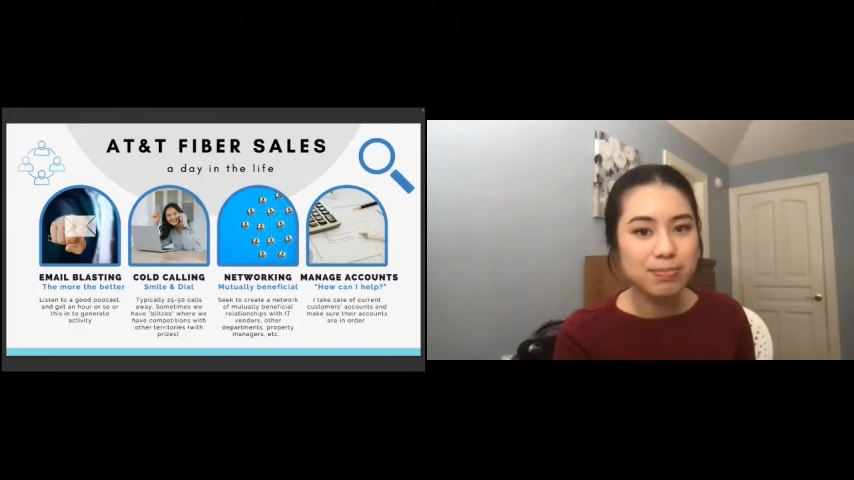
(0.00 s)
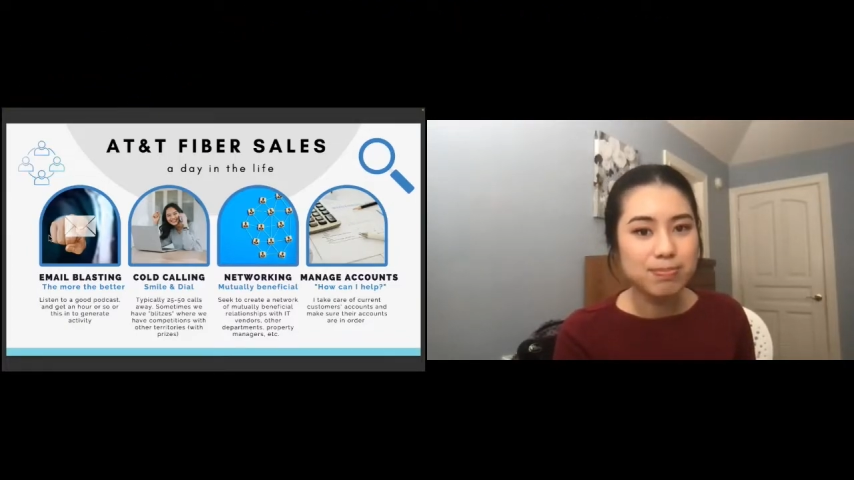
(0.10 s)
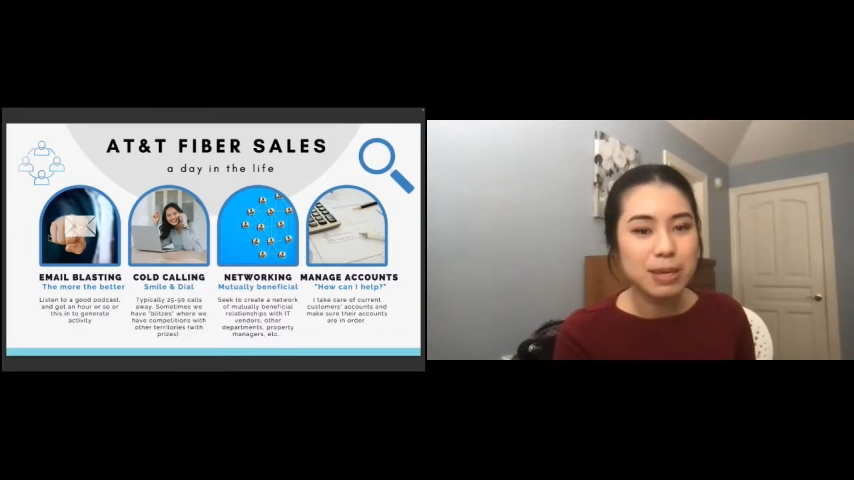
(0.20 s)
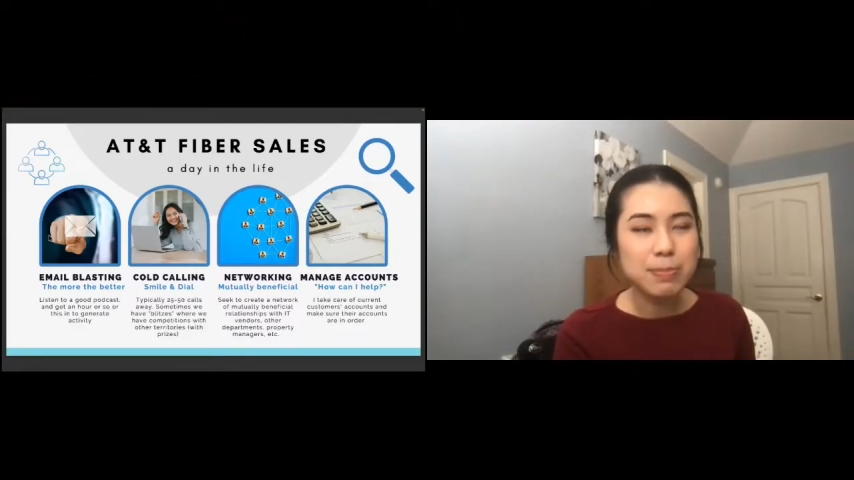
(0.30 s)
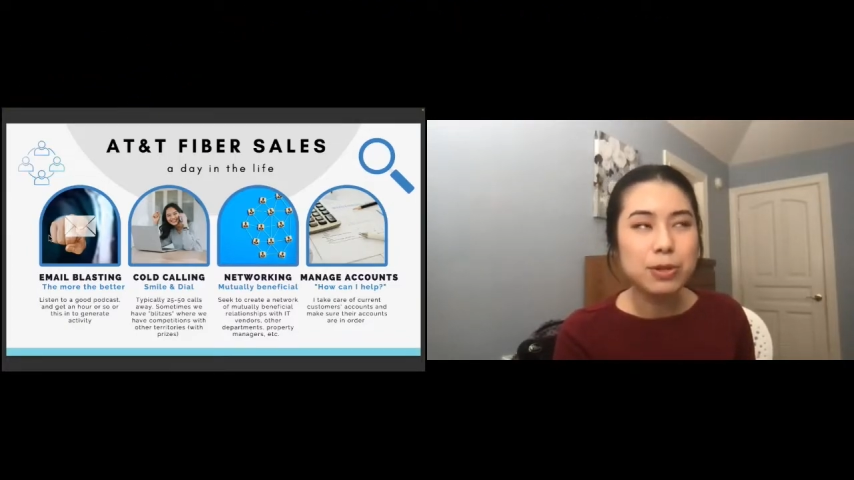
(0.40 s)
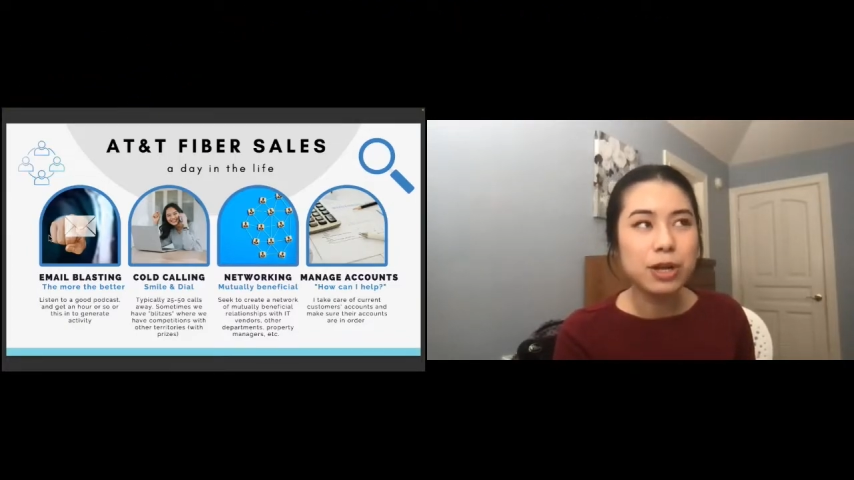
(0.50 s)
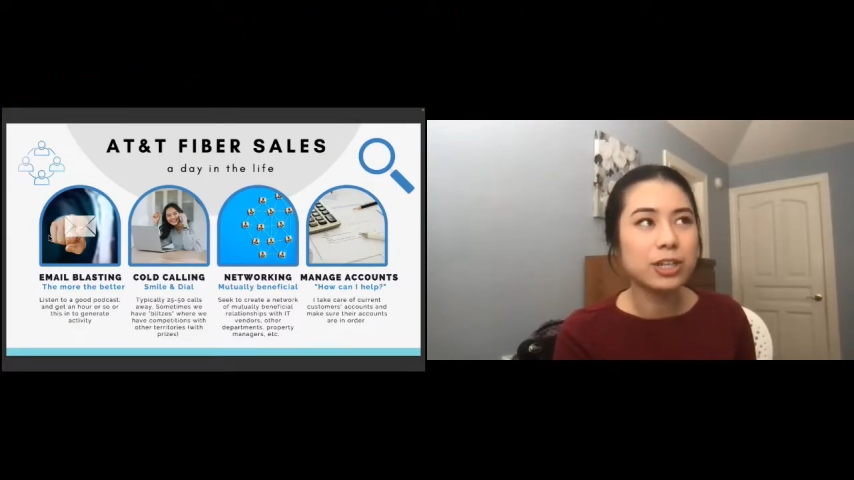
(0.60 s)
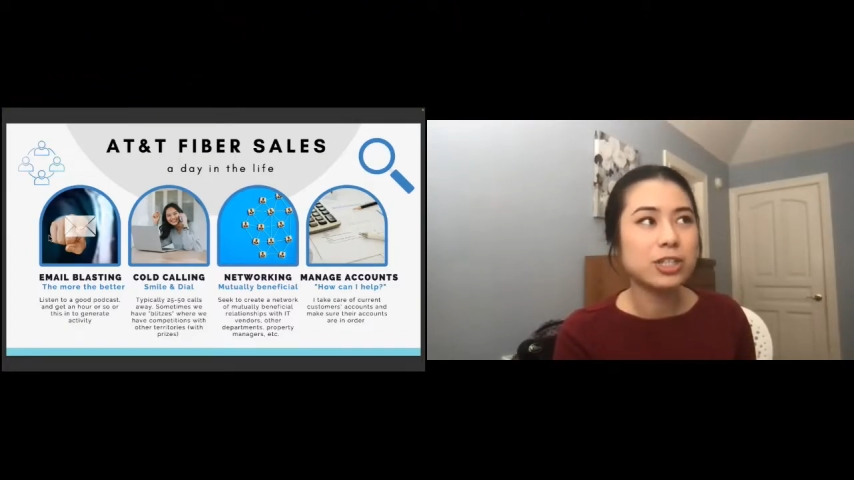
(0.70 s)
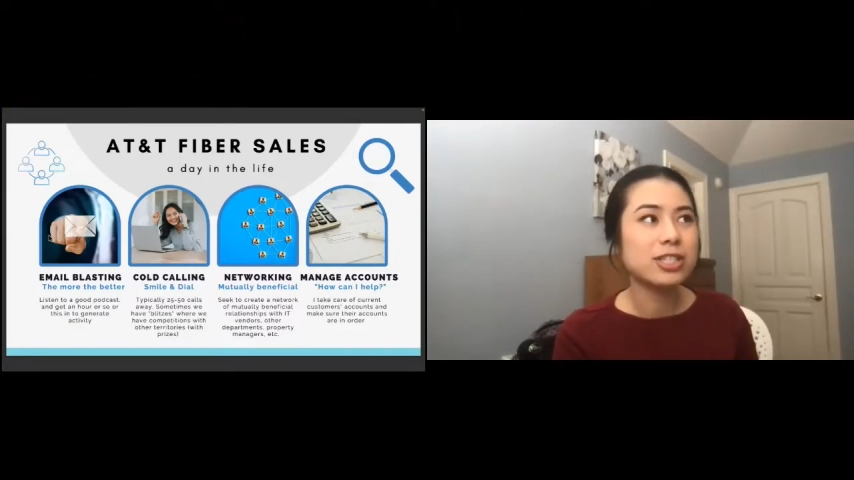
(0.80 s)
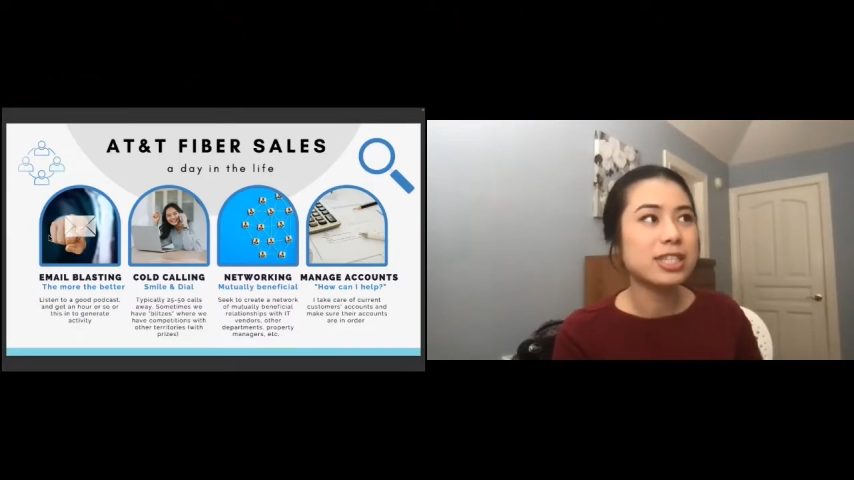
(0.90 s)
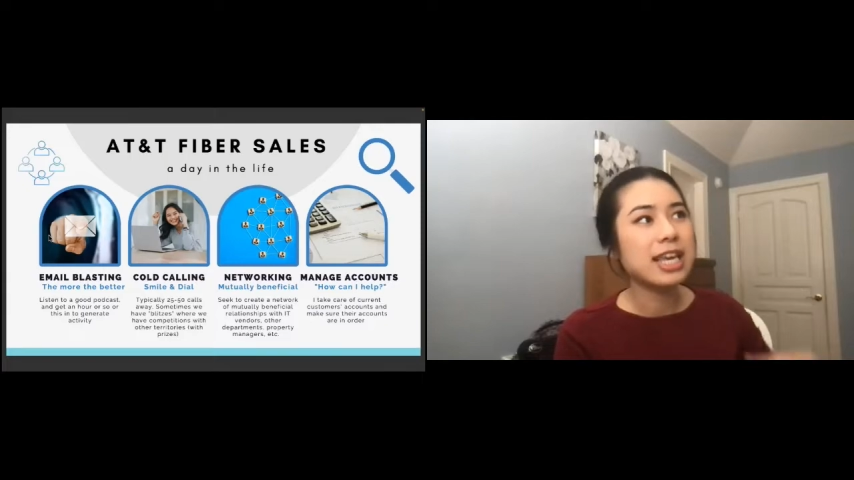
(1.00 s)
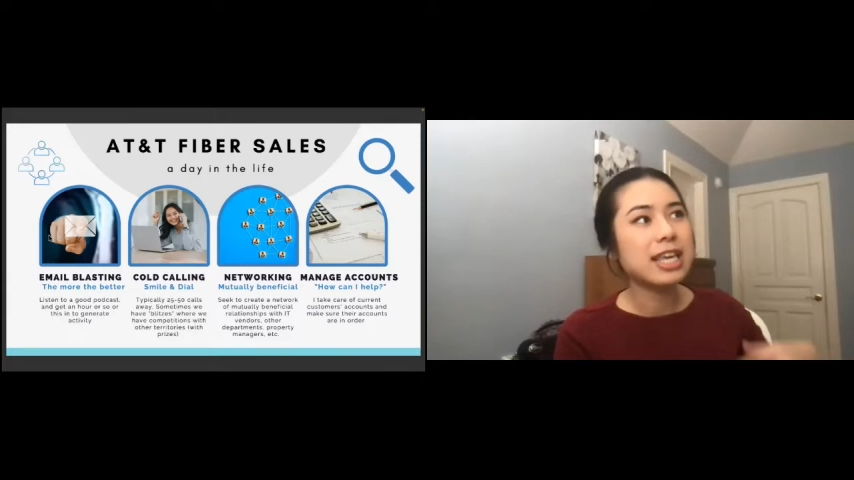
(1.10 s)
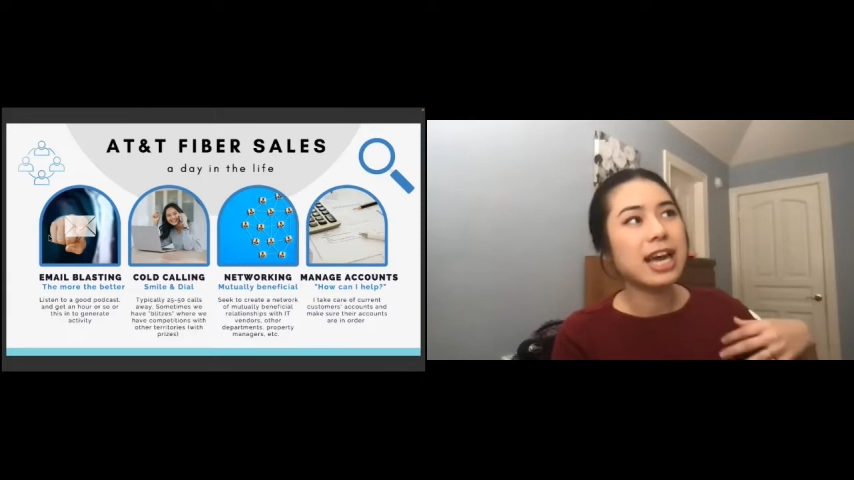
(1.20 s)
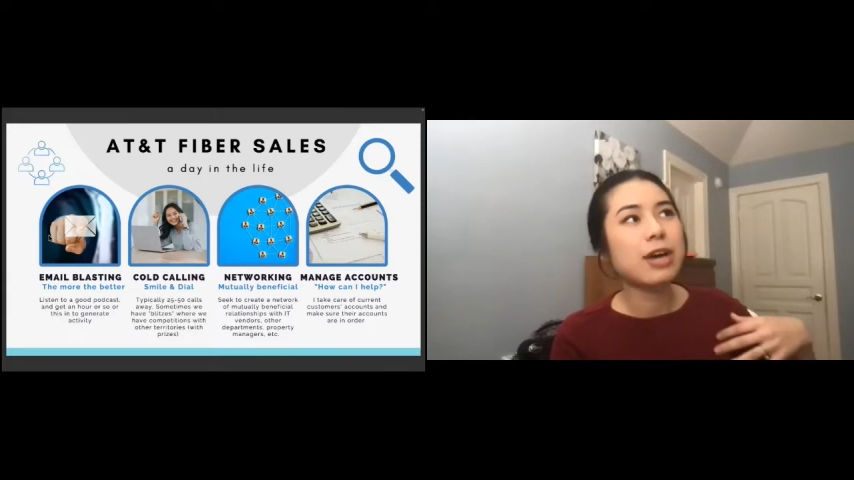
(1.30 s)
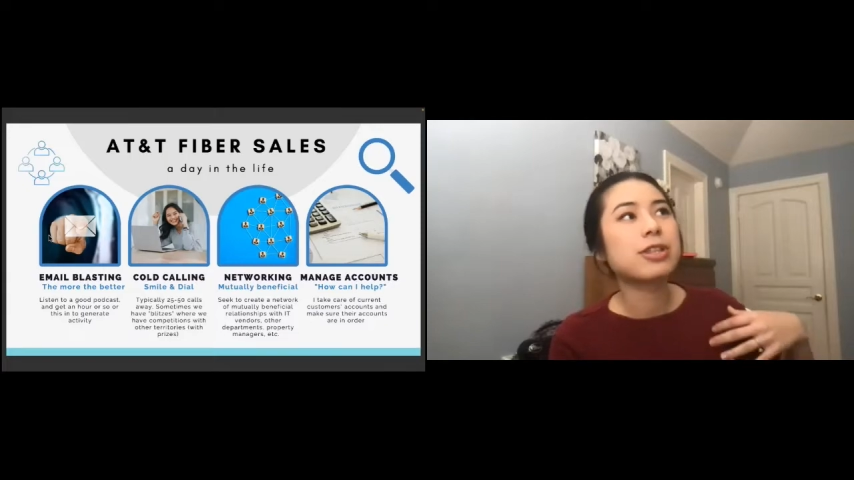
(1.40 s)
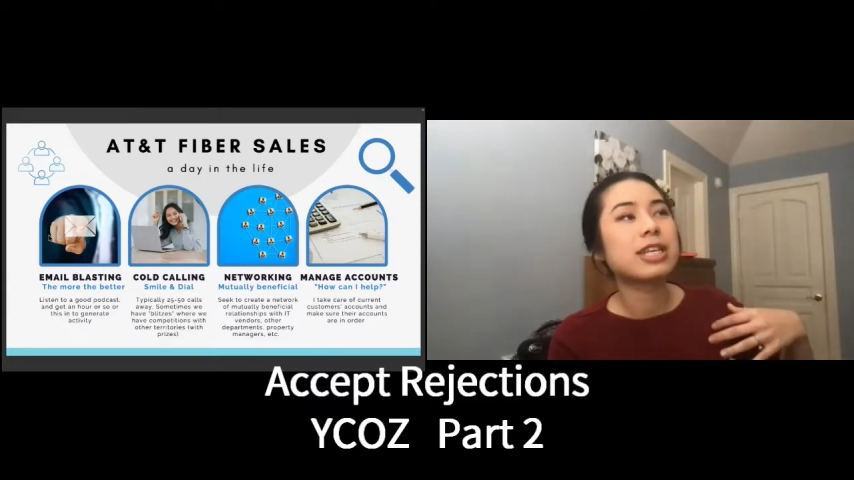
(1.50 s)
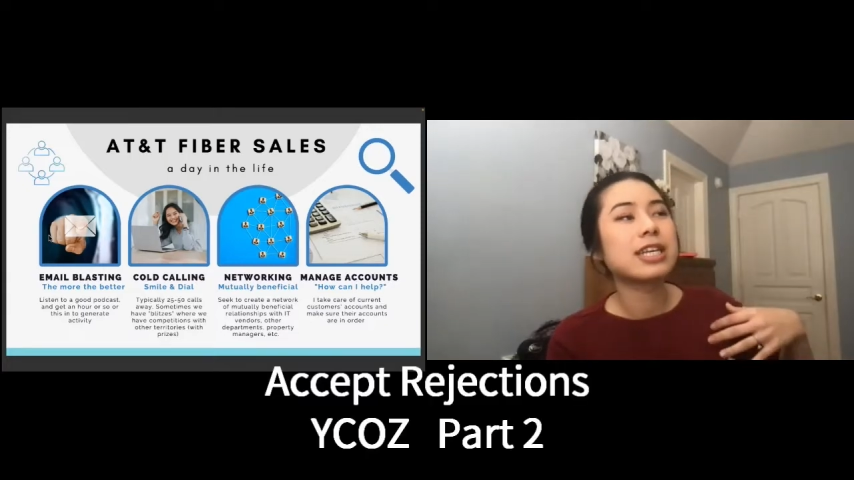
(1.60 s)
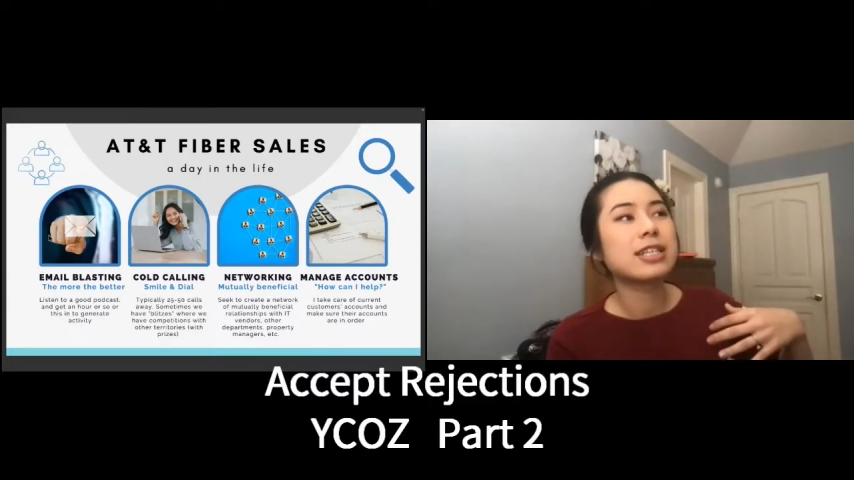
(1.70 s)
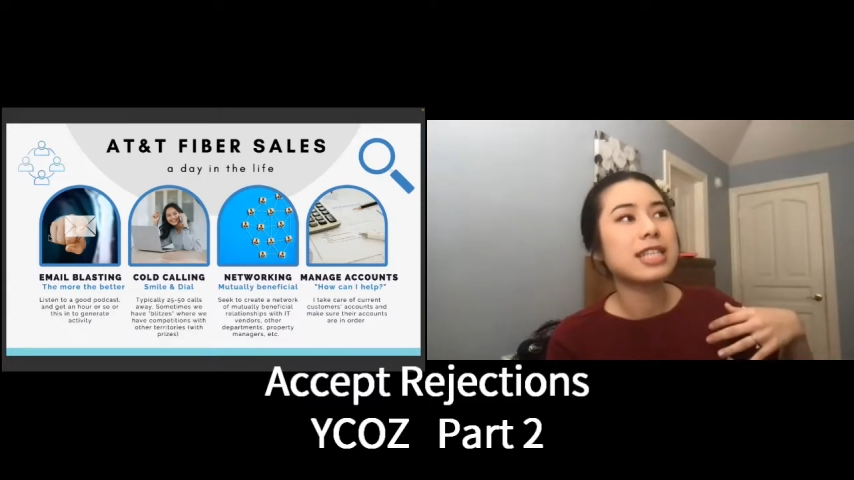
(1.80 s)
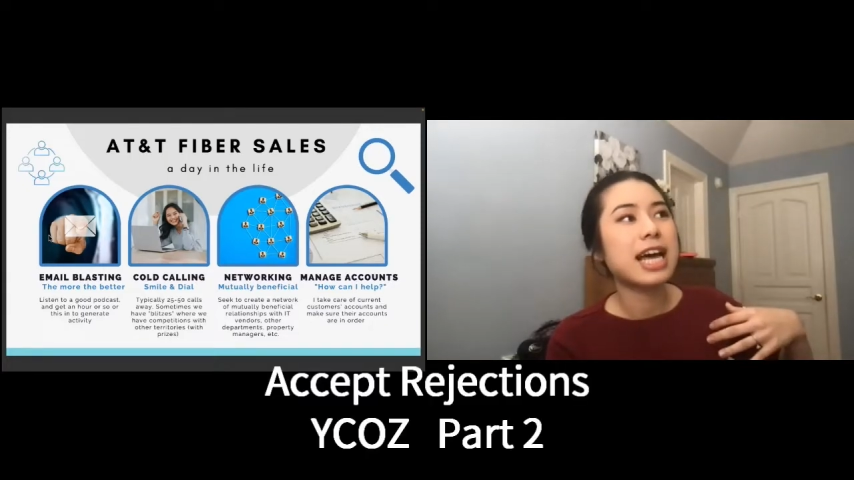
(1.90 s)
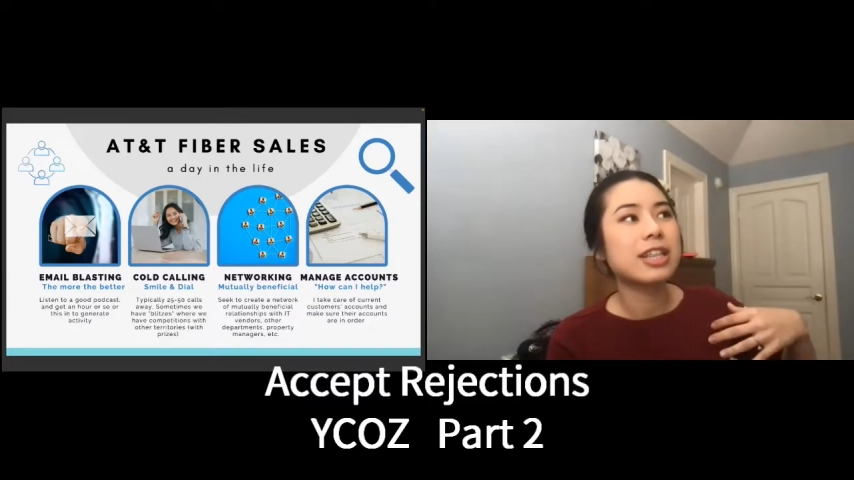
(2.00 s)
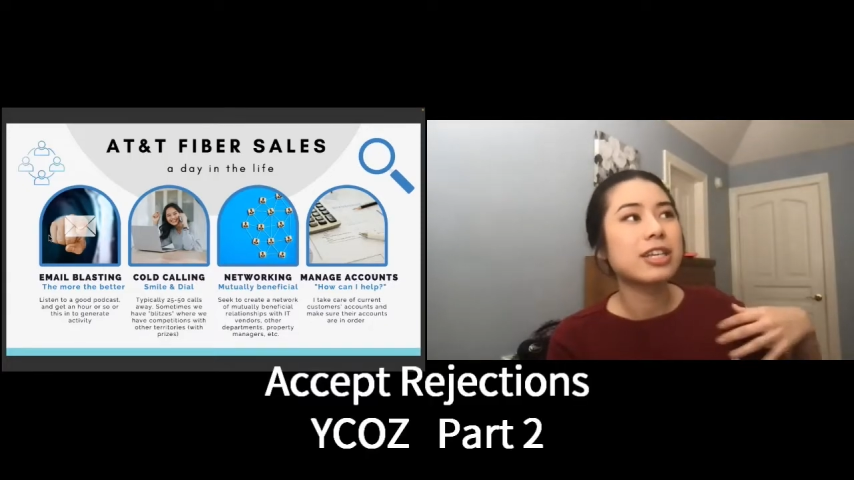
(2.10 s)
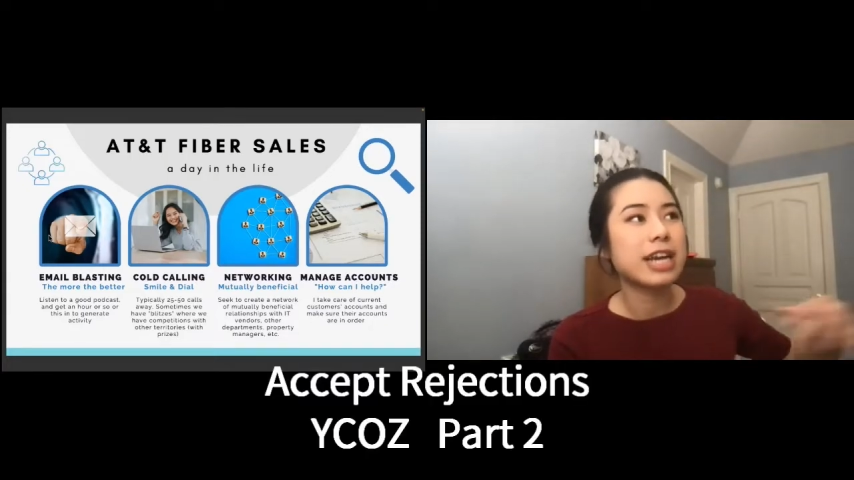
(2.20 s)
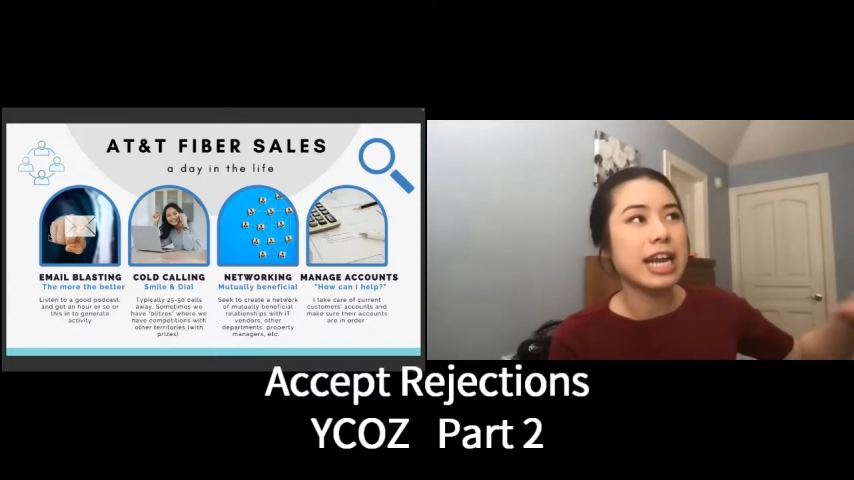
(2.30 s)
people are just taking out things that they're